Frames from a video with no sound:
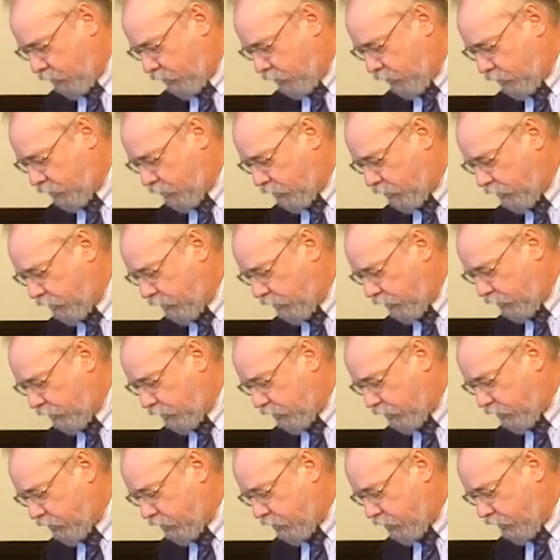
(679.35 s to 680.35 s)
Jesus
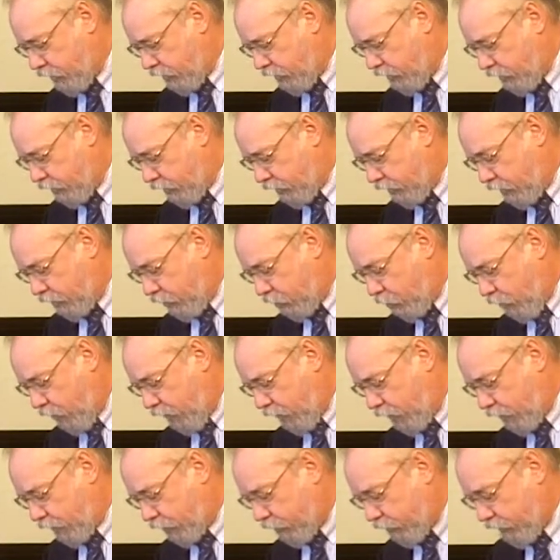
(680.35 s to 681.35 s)
didn't consider
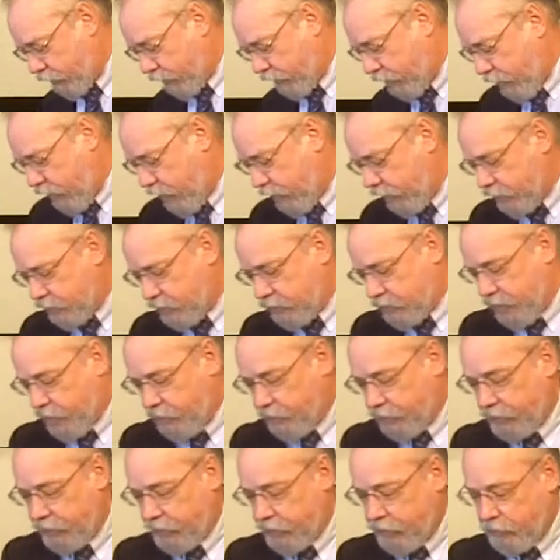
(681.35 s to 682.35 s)
equality with God as
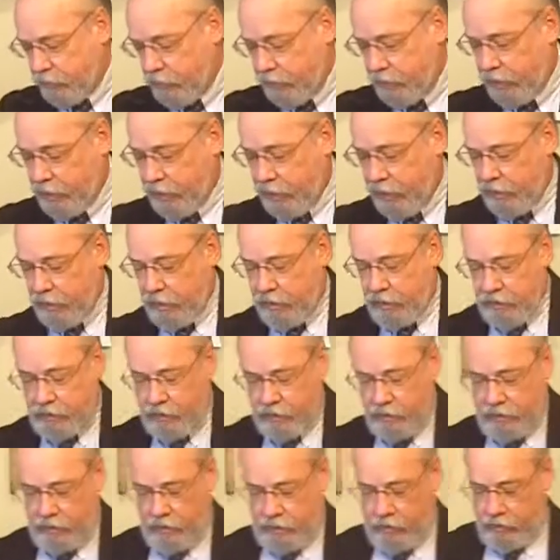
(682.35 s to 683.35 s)
something to be
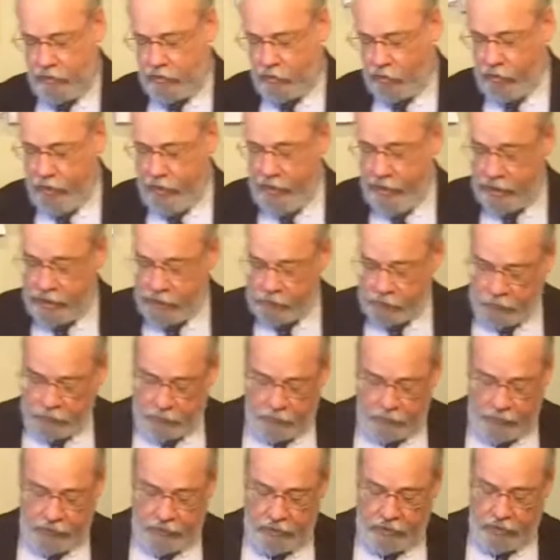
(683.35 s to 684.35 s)
grasped,
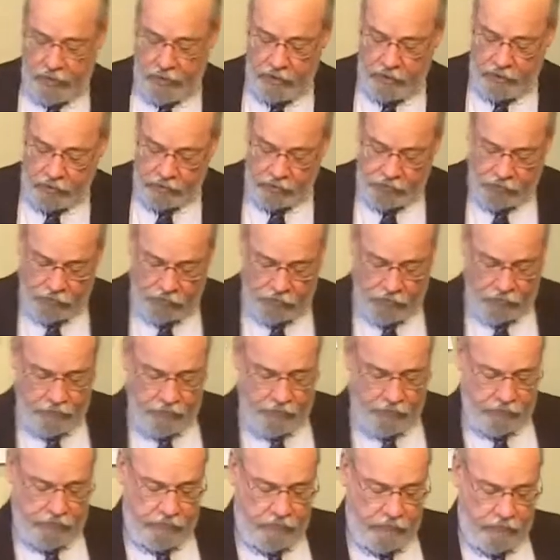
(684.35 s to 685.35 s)
to be clung
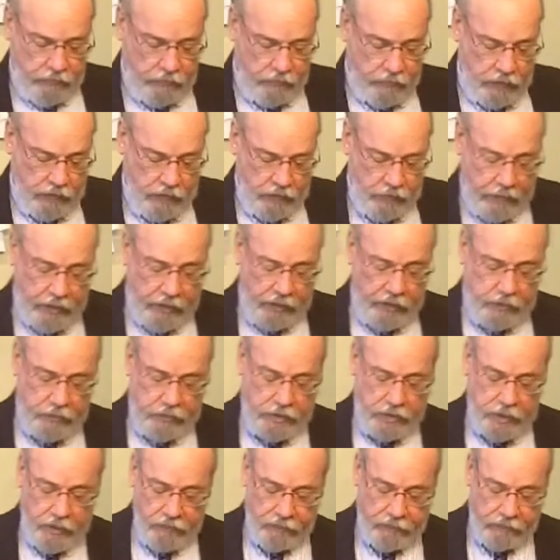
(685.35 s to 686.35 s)
to. He made
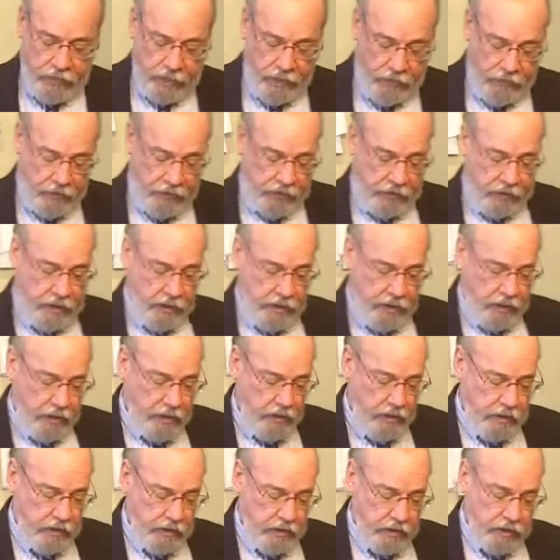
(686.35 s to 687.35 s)
himself nothing,
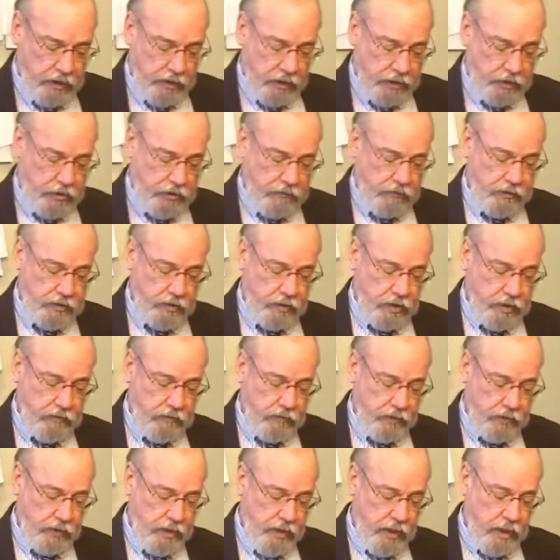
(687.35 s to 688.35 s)
taking on the nature of a
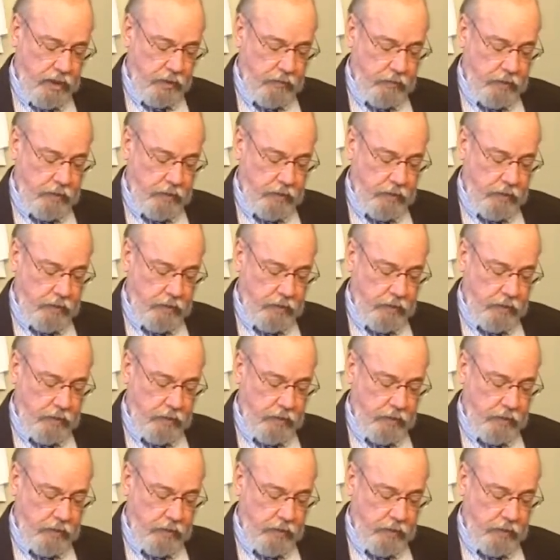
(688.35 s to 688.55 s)
servant,